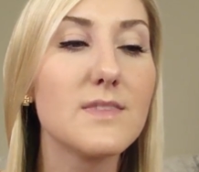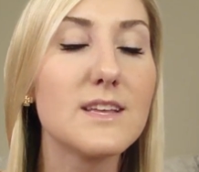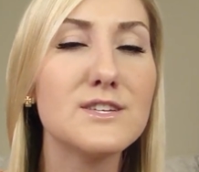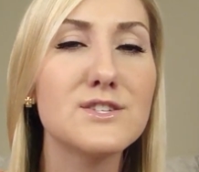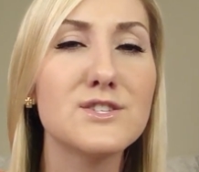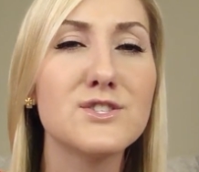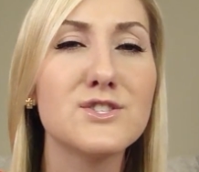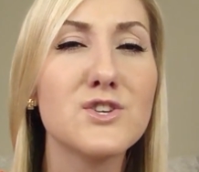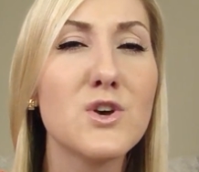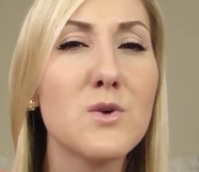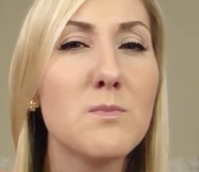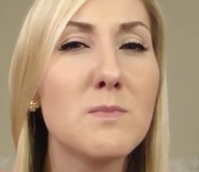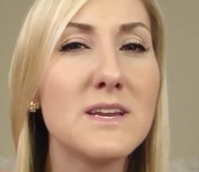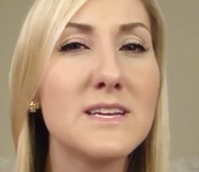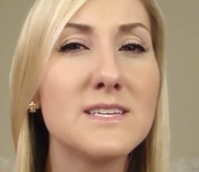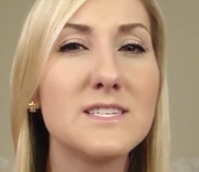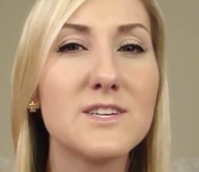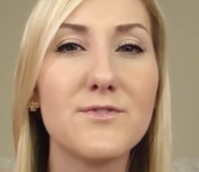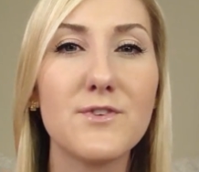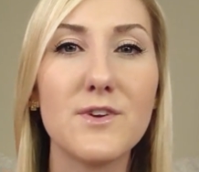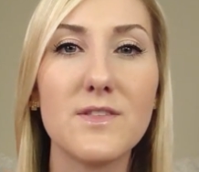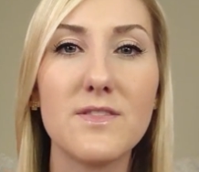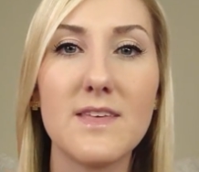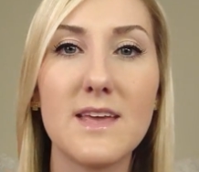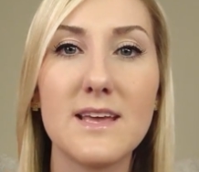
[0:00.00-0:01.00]
so many
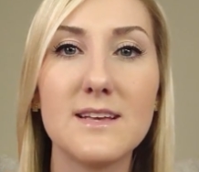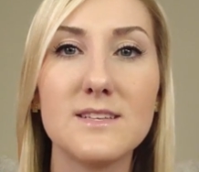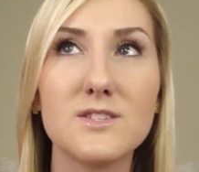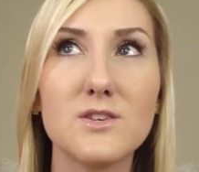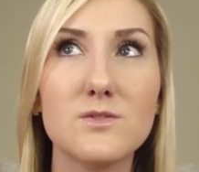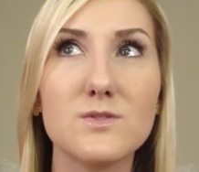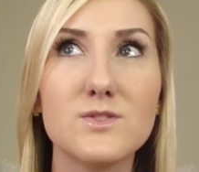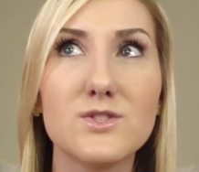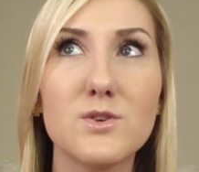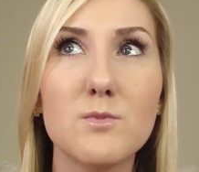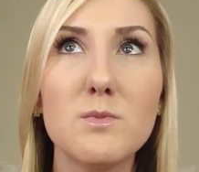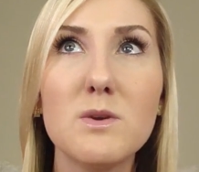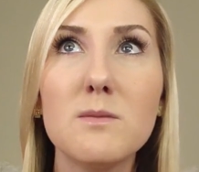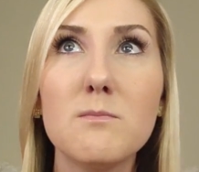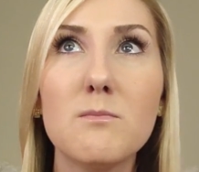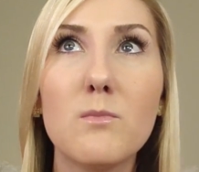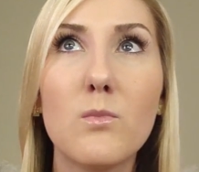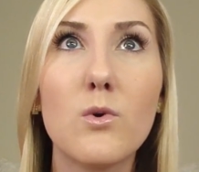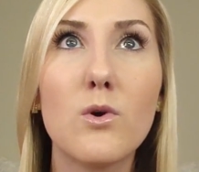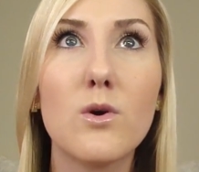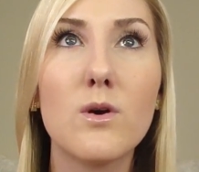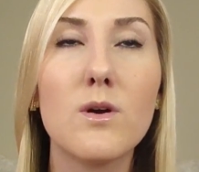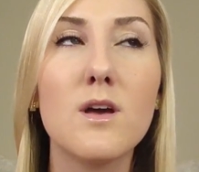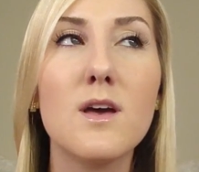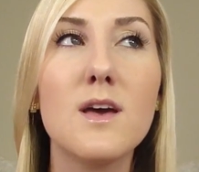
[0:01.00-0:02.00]
different things though. So
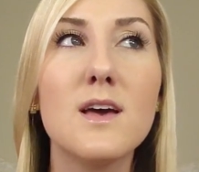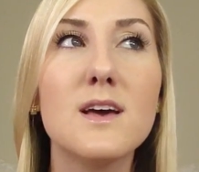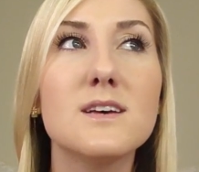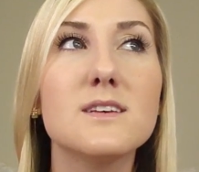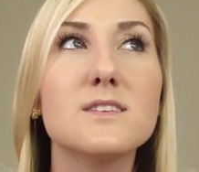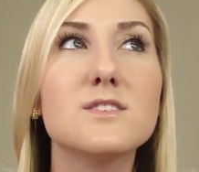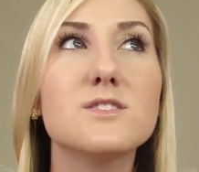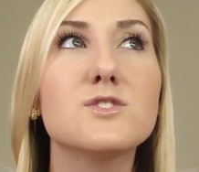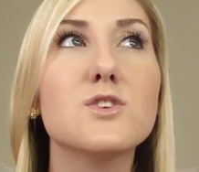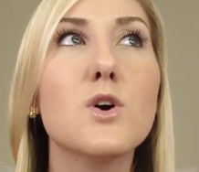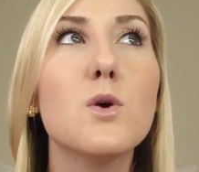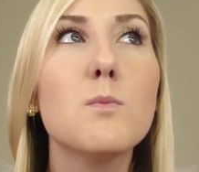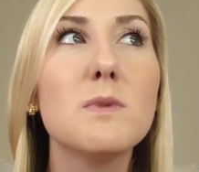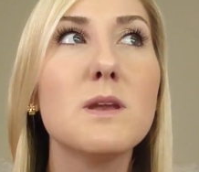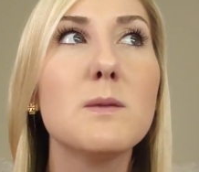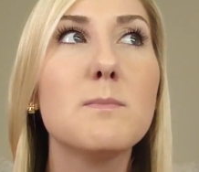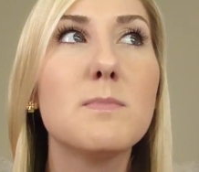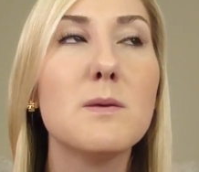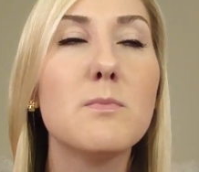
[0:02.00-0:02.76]
many